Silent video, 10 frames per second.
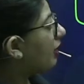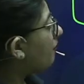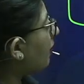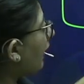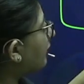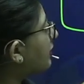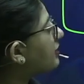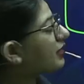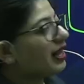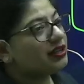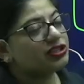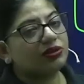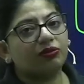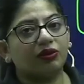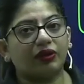By this
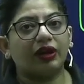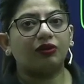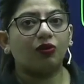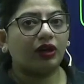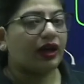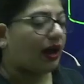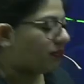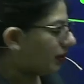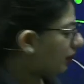calcium chloride, what happened?